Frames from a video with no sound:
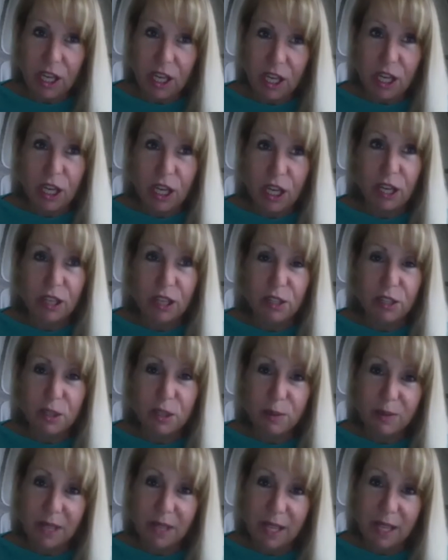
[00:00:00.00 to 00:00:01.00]
uh, to
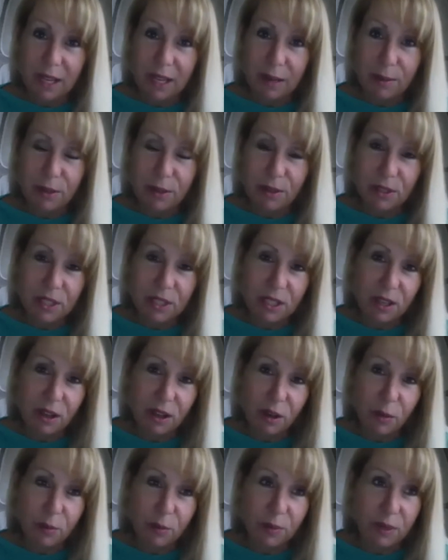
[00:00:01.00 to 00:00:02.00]
be able to
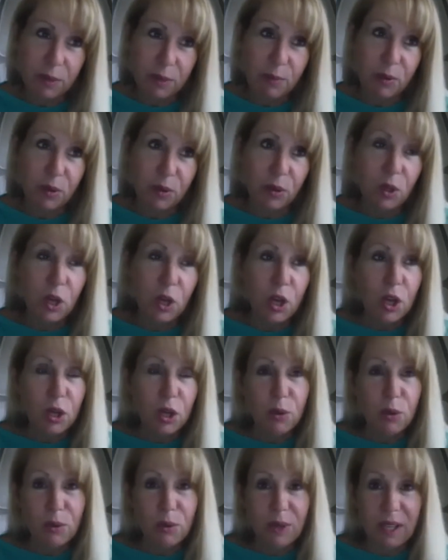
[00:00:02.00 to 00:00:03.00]
help people
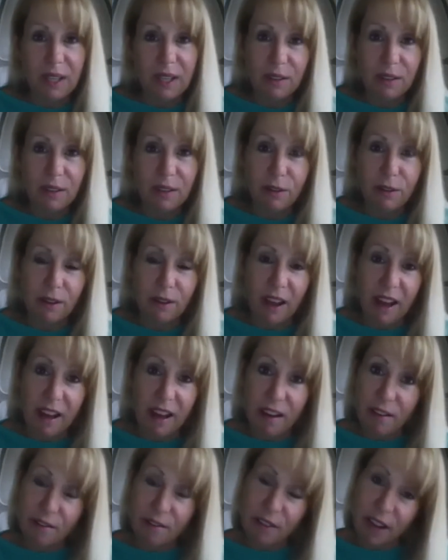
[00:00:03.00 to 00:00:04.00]
who either
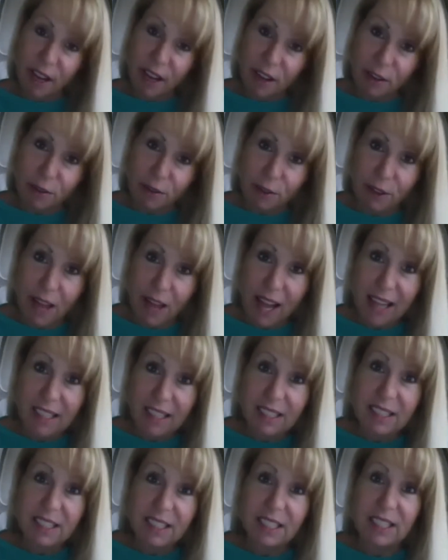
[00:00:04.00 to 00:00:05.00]
have
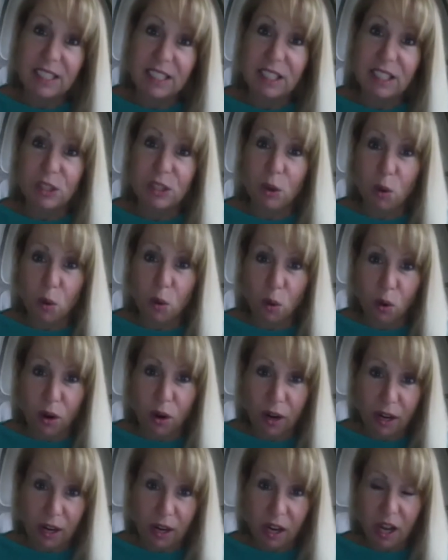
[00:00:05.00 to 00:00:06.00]
anaphylaxis
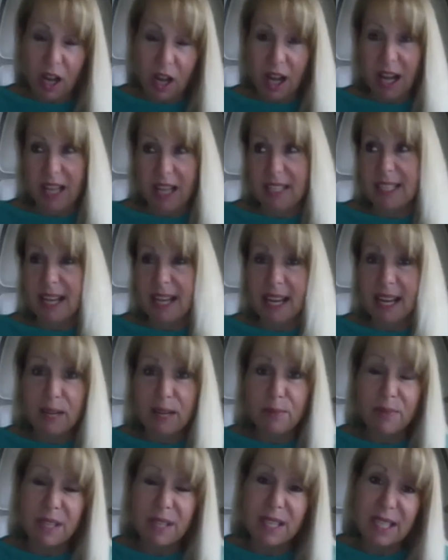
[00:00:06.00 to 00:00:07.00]
or
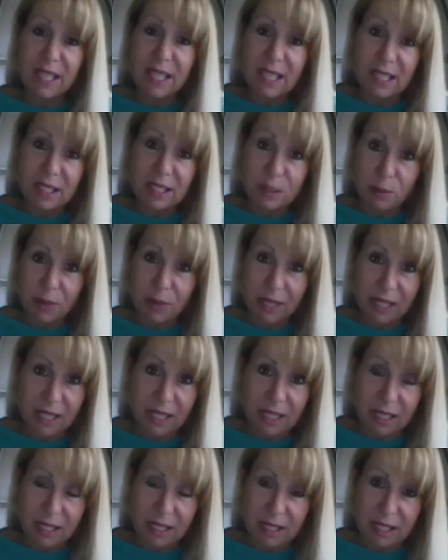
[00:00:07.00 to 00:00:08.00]
diabetes. We
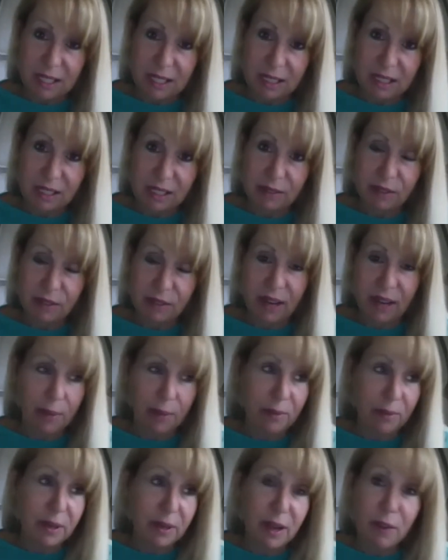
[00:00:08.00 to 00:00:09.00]
can deliver
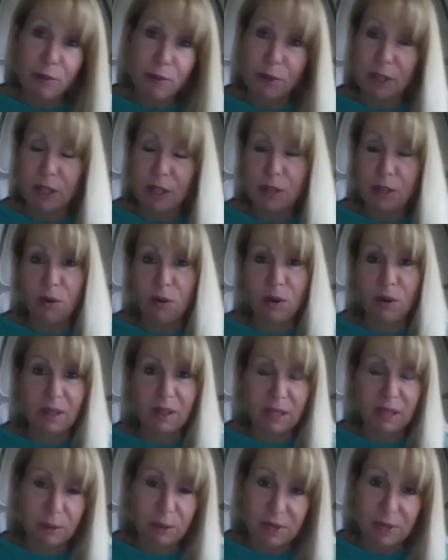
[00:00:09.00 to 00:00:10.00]
epinephrine or
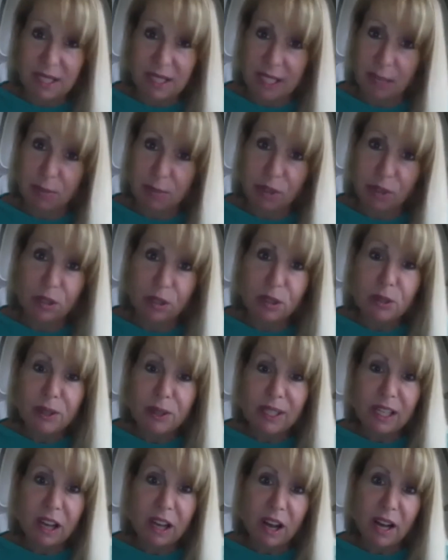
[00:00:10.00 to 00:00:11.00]
liquid stable
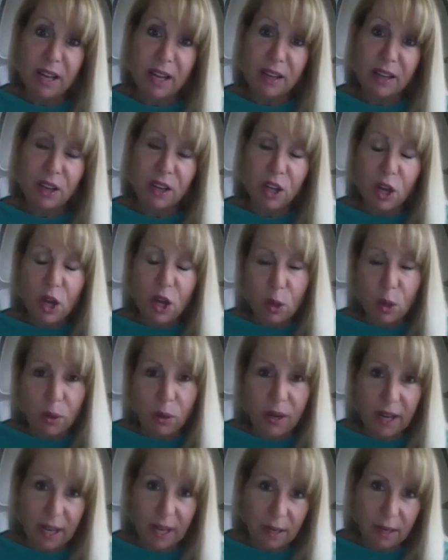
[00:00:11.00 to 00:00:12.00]
glucagon. We're
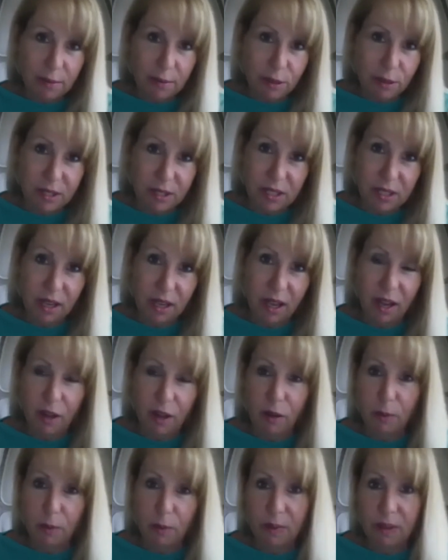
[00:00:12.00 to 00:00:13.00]
able to
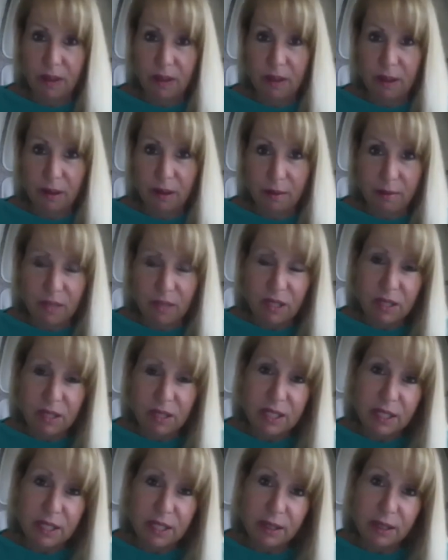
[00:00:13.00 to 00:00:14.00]
help the
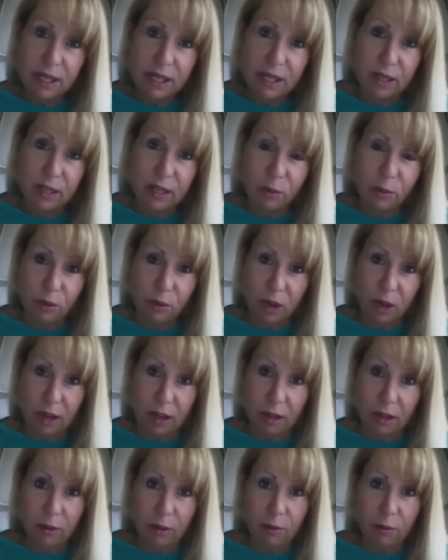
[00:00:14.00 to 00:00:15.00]
military
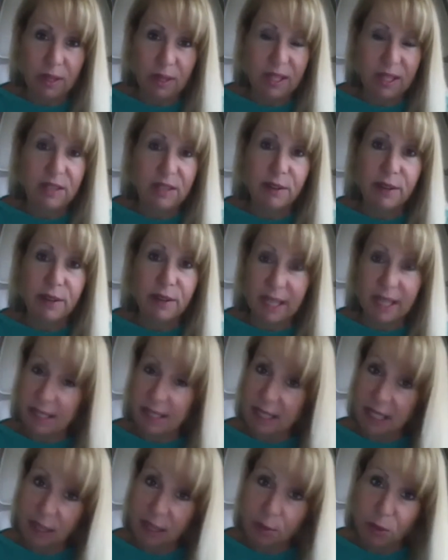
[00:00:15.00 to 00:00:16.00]
uh, with either
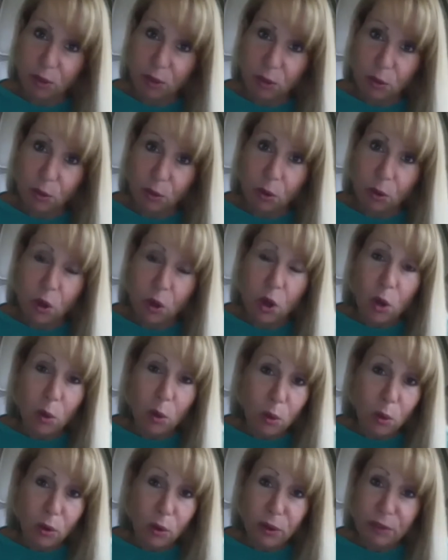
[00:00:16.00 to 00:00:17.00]
anti-chemical
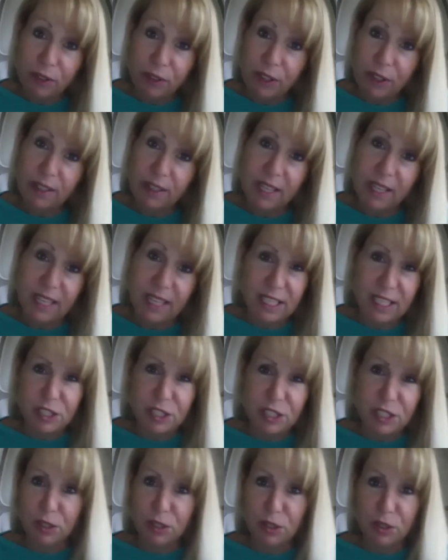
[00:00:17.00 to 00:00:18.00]
warfare
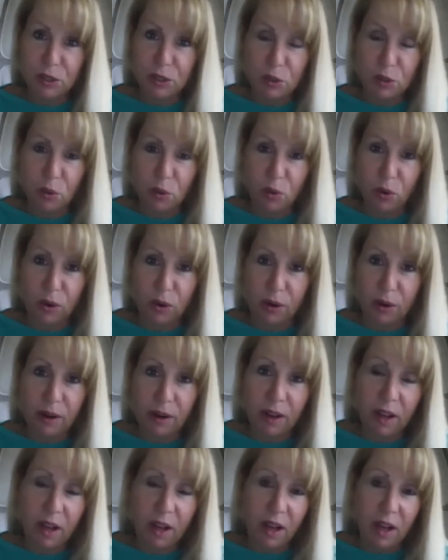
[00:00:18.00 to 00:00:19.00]
agents or
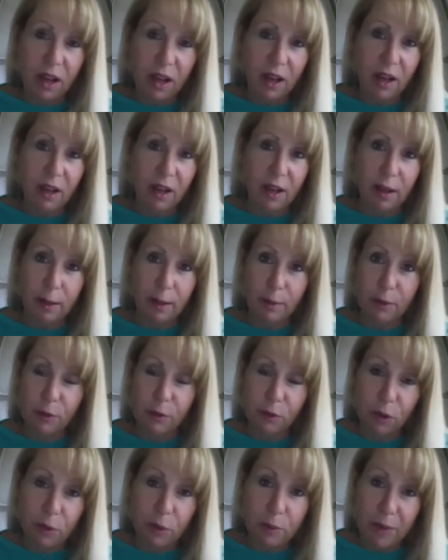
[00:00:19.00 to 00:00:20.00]
um,
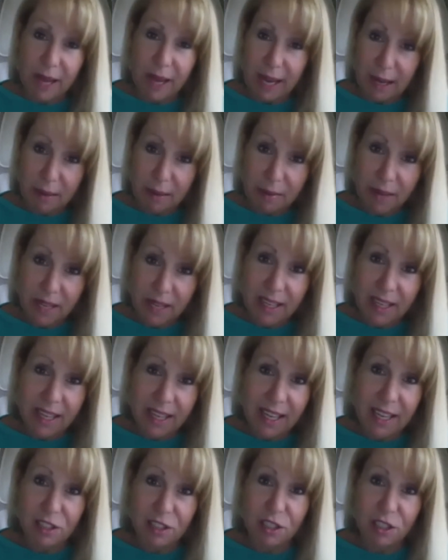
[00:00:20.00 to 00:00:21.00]
for pain
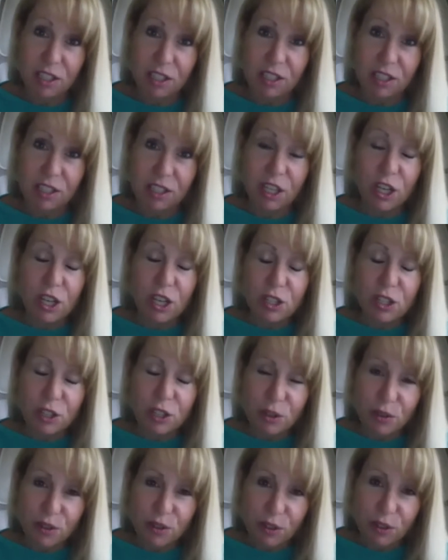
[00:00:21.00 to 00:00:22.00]
medication. So
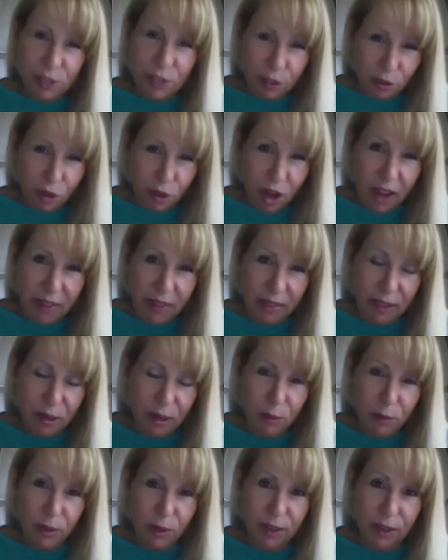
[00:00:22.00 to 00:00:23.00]
there's a lot that
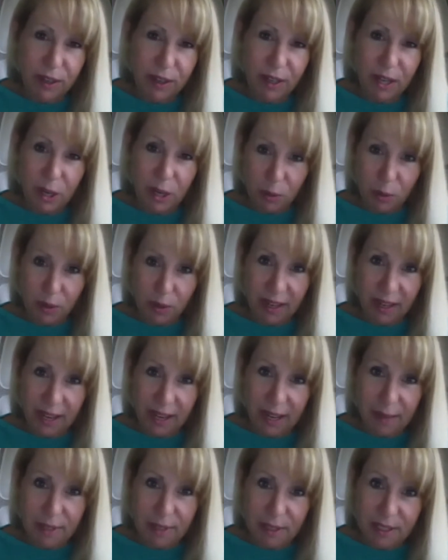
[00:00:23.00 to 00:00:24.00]
we're, we're
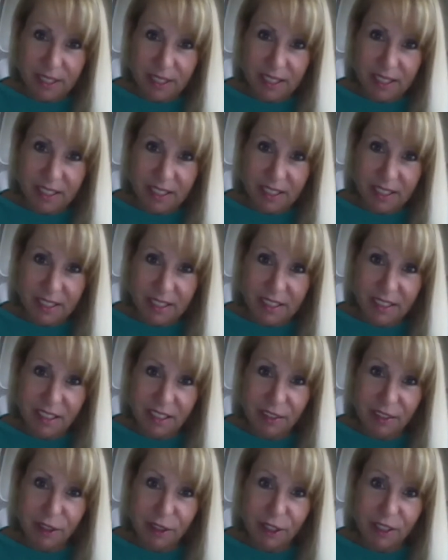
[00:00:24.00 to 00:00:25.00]
able to
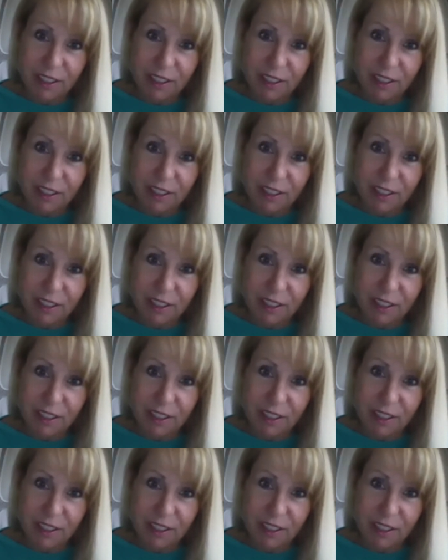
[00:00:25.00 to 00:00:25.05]
deliver.